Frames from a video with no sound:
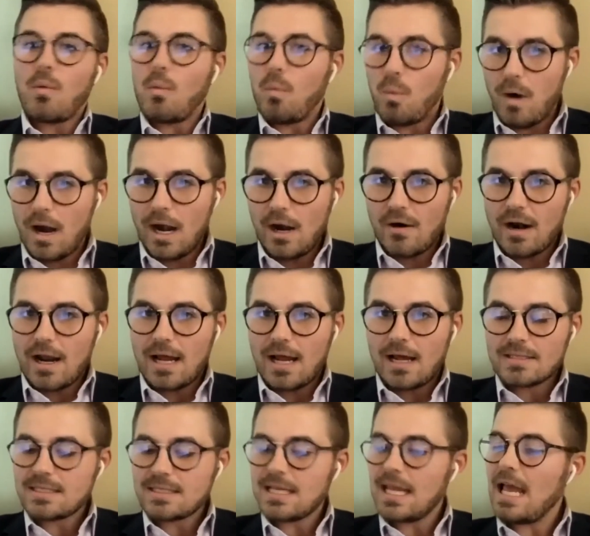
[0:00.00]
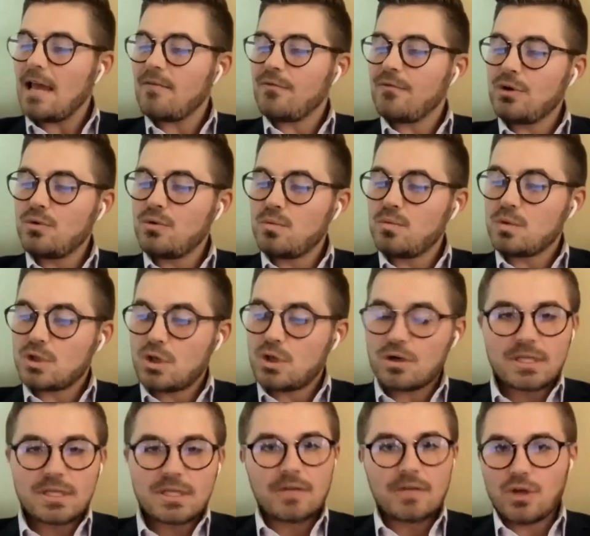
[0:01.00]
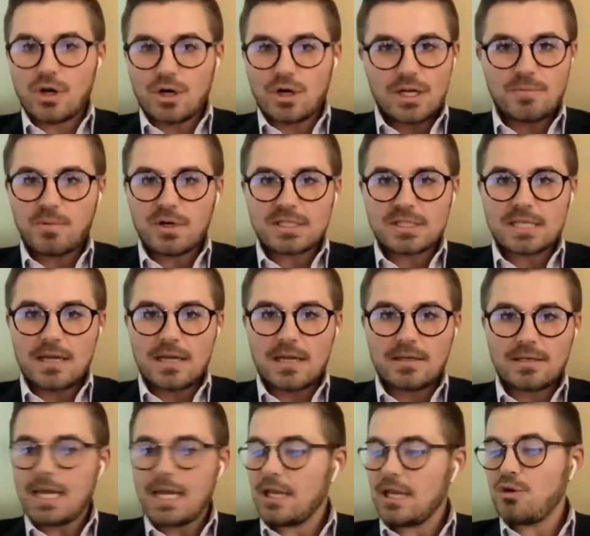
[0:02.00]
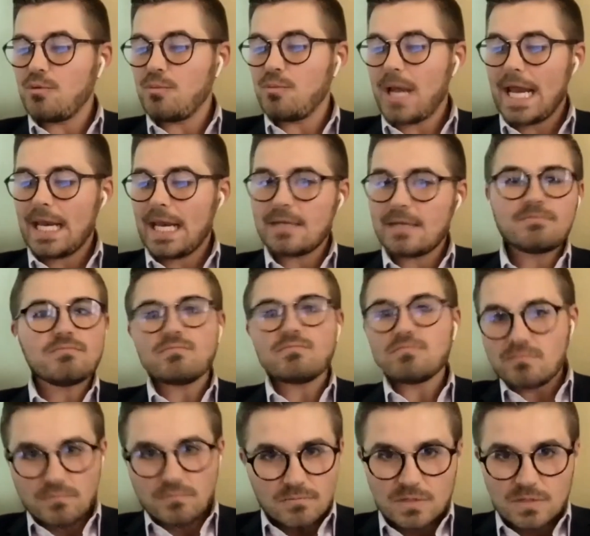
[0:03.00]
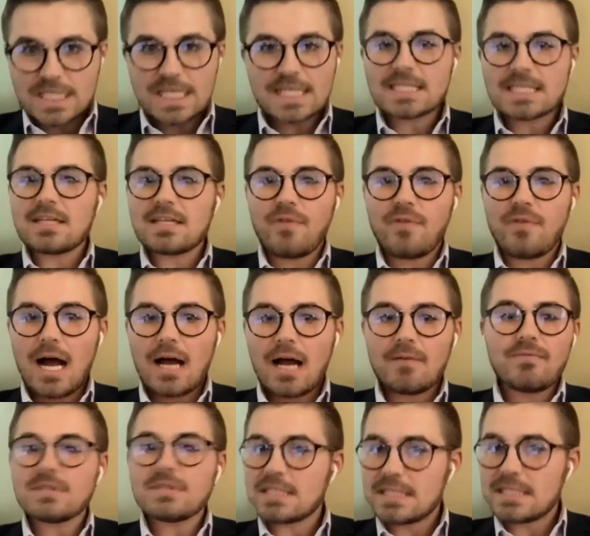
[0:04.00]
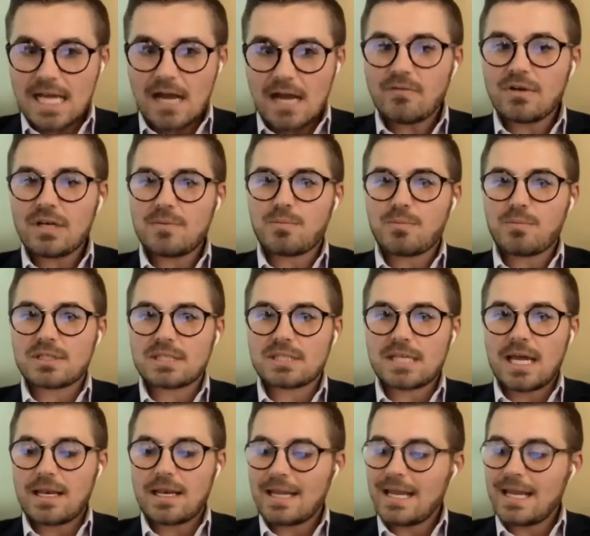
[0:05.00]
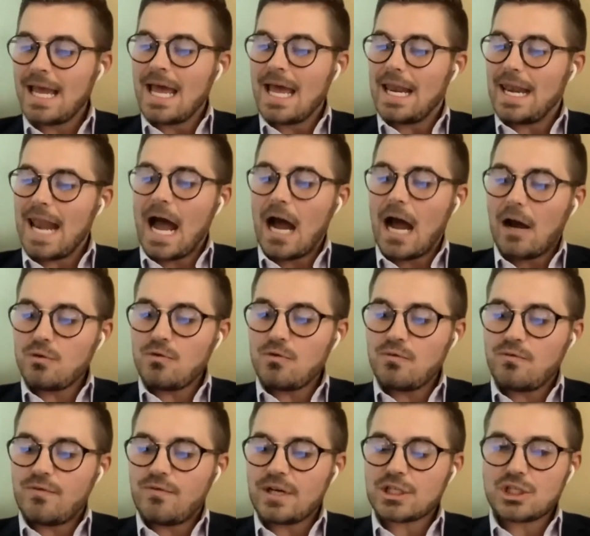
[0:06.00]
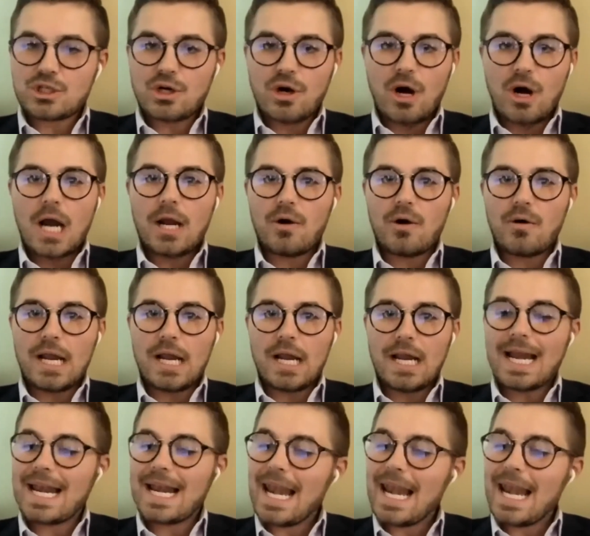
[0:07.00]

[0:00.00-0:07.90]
Whereas if you took that 30% and you made it 65, 70%, now you fixed your hire rate.